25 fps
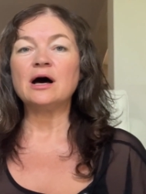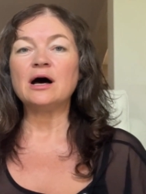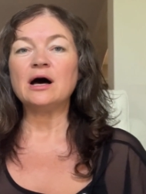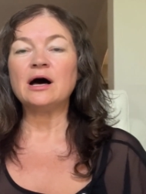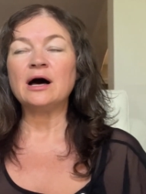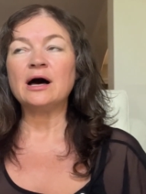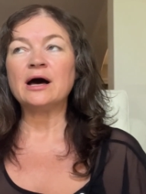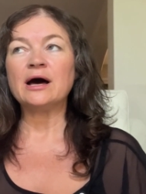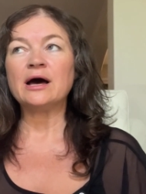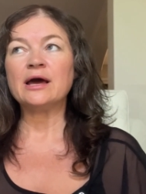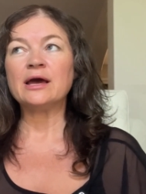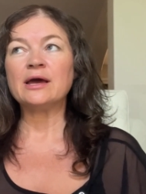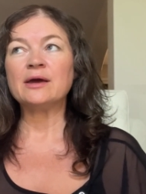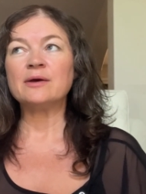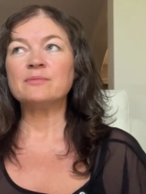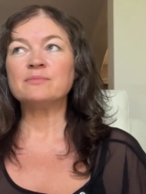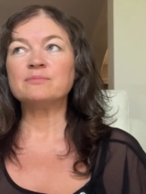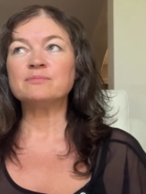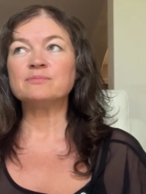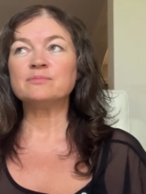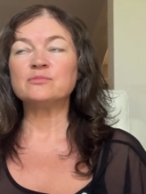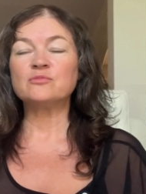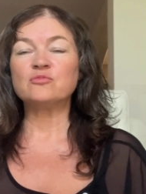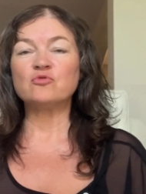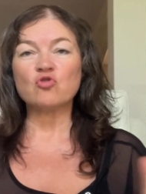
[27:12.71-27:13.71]

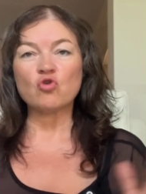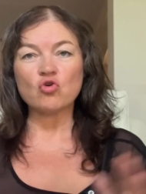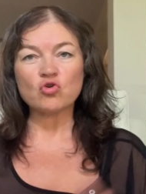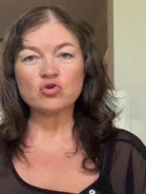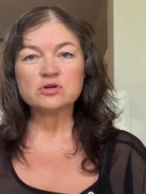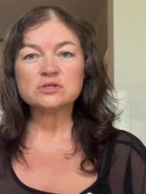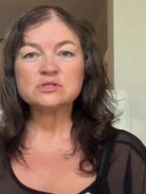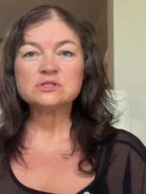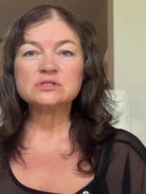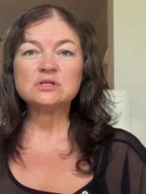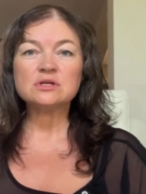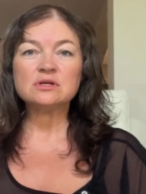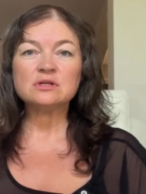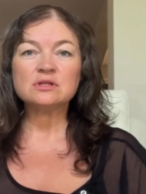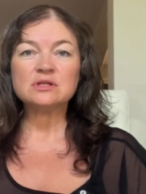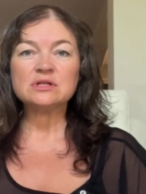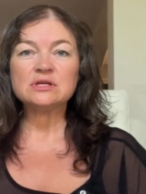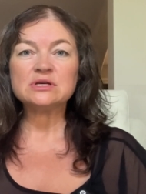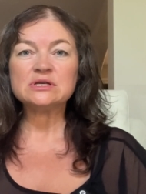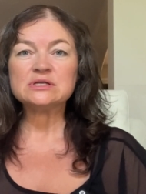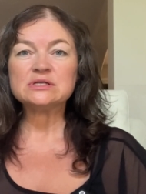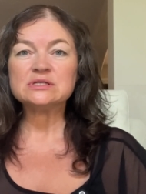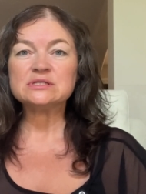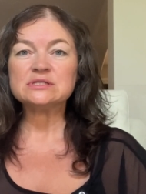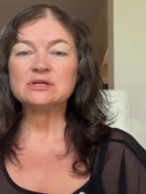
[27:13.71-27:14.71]
I'm focused on
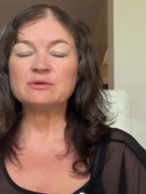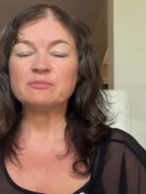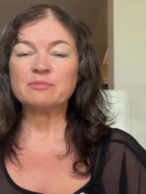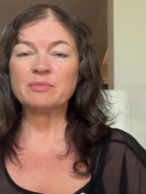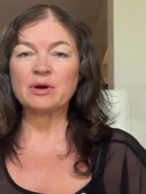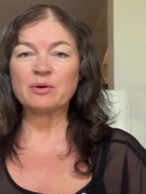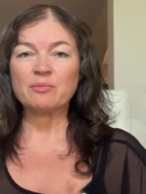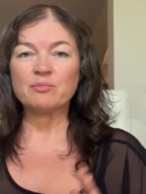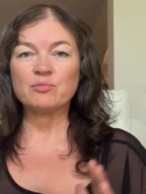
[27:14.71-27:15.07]
this and my